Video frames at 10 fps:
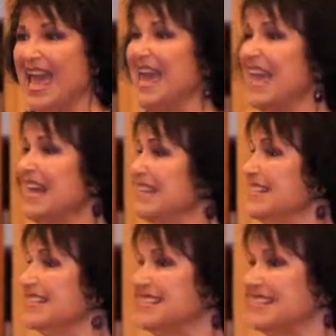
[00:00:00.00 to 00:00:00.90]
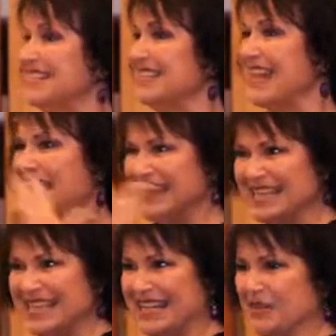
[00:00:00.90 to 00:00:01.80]
And I
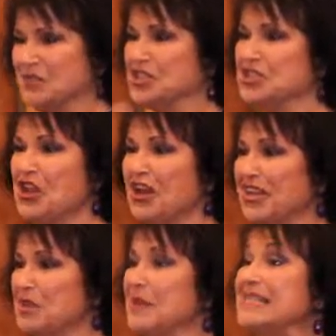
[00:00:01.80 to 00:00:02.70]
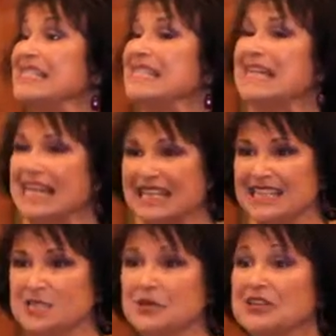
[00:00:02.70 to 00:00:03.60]
think Diane was just talking about singing in
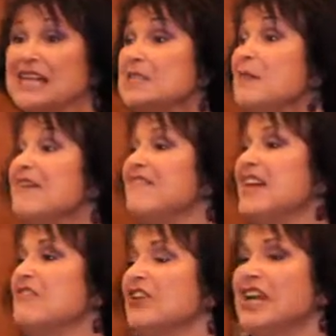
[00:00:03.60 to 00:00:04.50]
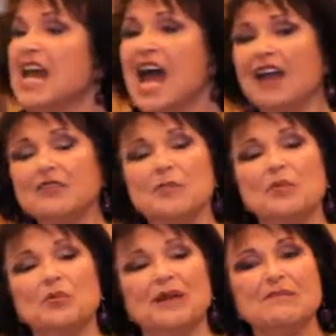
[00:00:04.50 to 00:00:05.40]
the Spirit. That's my favorite. I
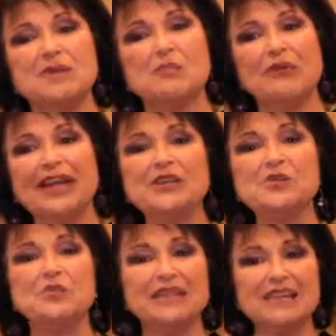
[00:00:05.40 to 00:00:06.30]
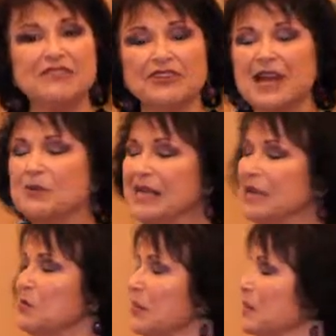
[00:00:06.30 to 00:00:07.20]
remember when I was a brand new believer and I would
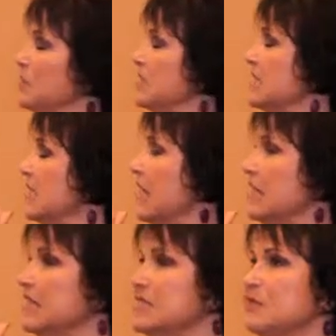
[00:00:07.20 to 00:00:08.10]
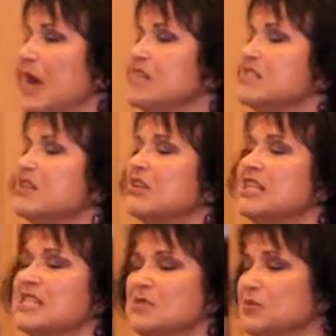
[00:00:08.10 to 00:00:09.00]
hear people singing in the Spirit. I just thought,
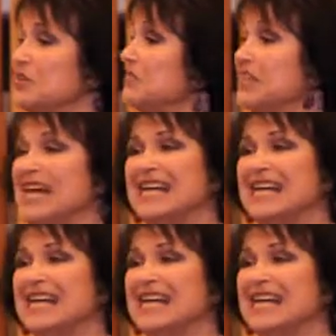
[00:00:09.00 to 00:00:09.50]
this is beautiful.